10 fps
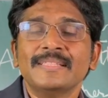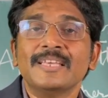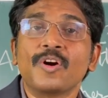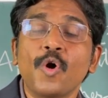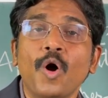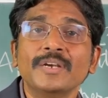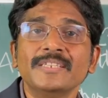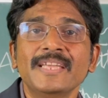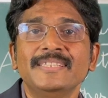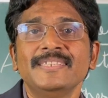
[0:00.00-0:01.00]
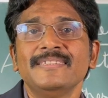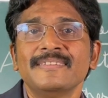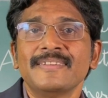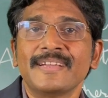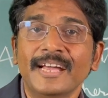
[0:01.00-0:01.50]
the coordinating
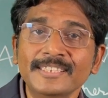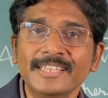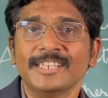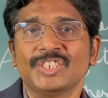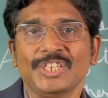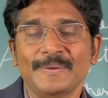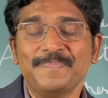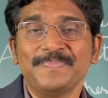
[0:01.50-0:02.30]
conjunction.